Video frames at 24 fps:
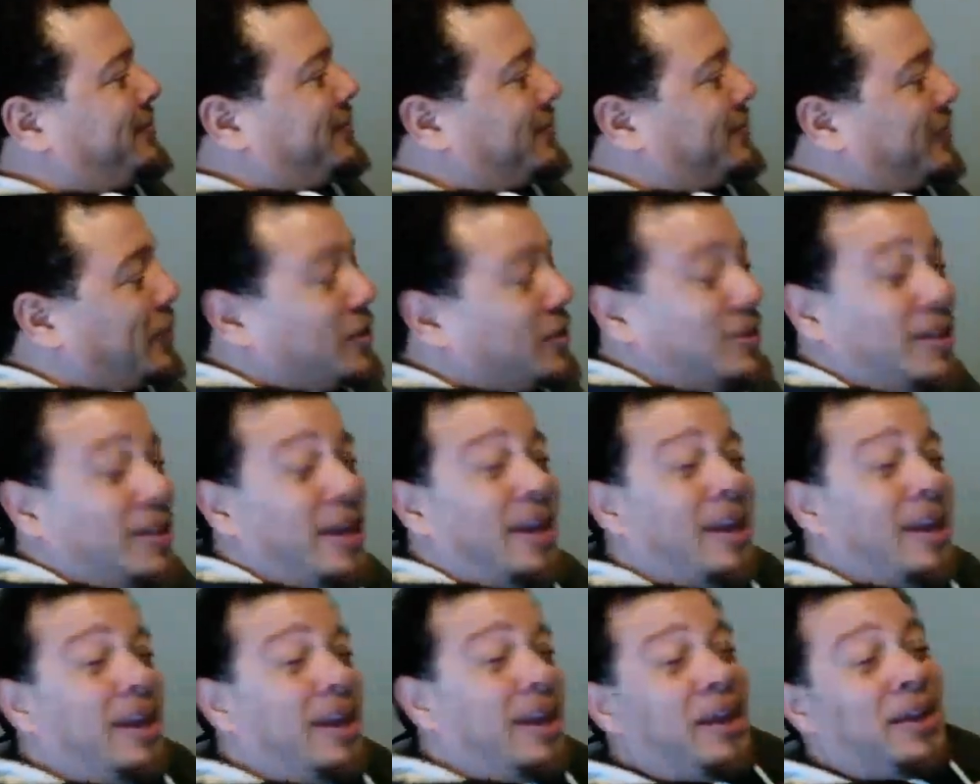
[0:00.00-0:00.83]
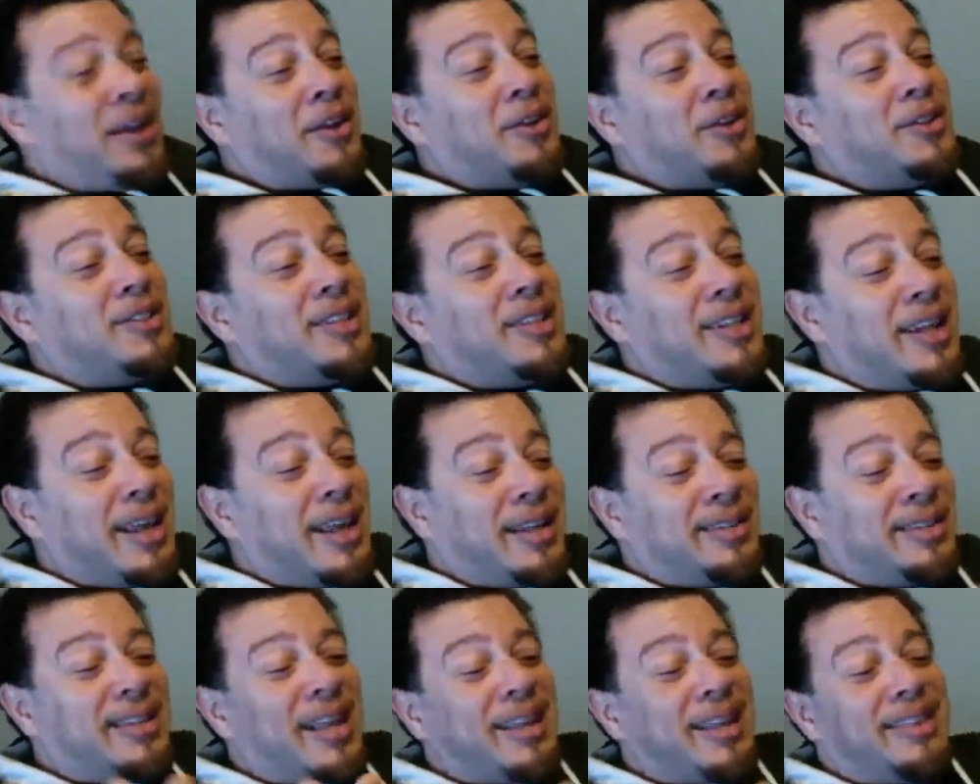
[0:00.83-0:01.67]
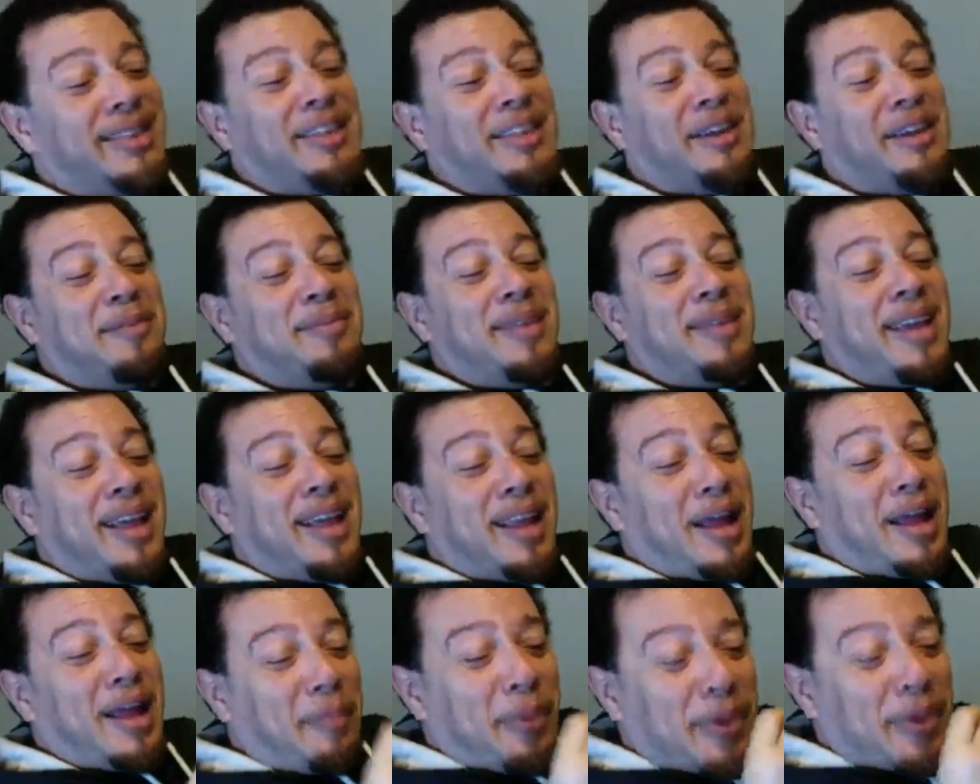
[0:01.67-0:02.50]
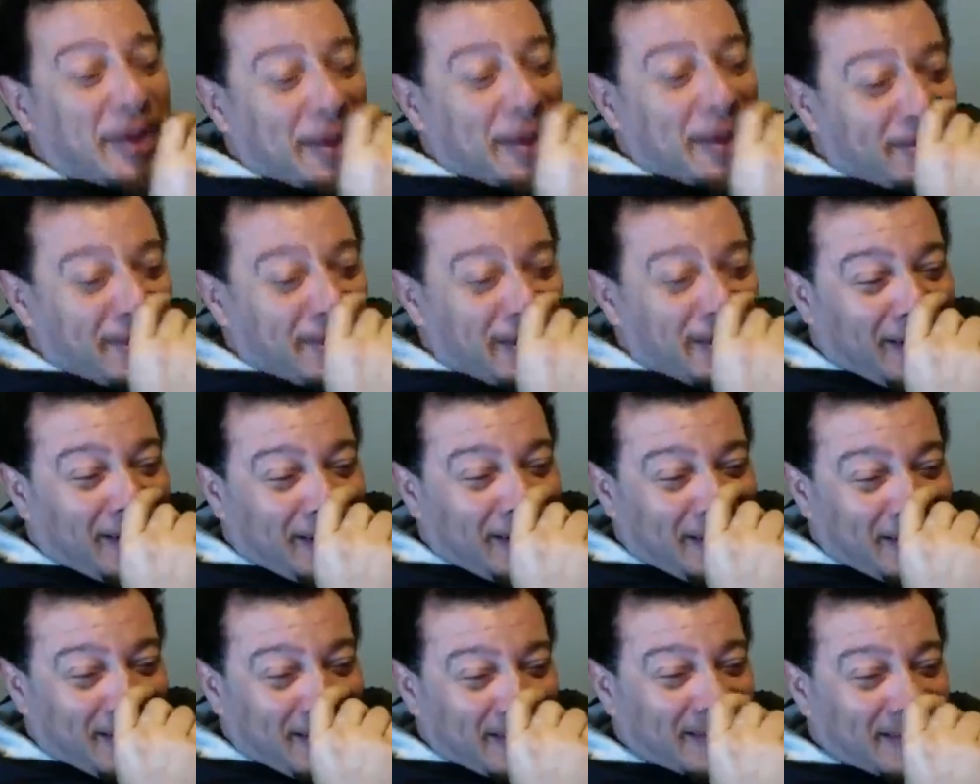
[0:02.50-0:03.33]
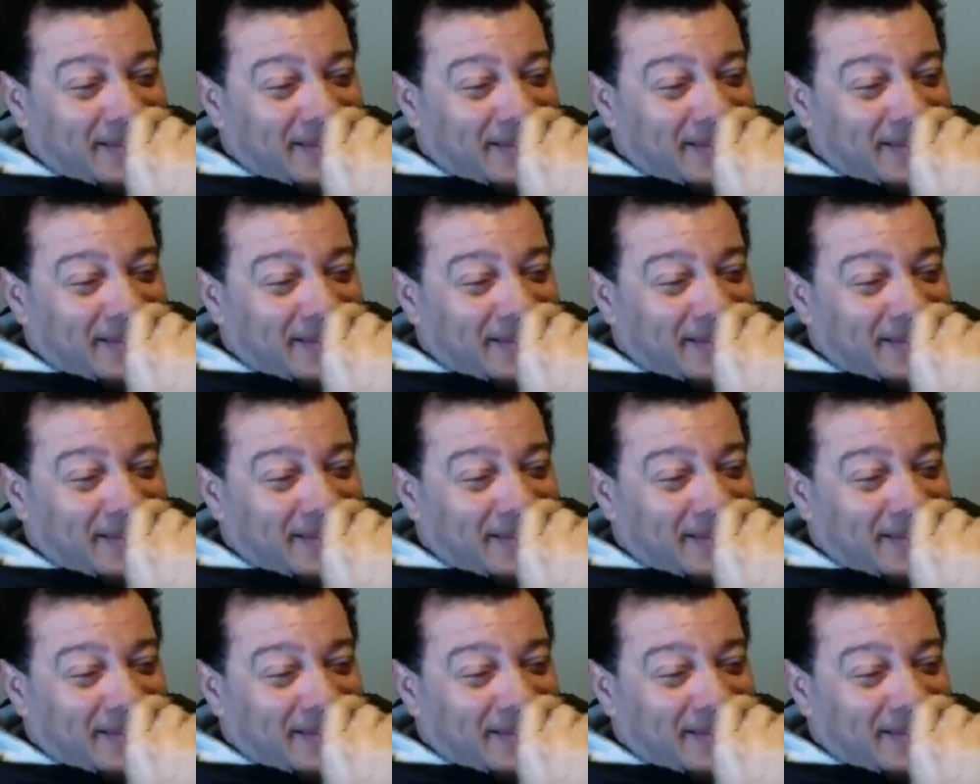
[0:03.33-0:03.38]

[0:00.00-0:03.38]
You see that thumbnail I put up there?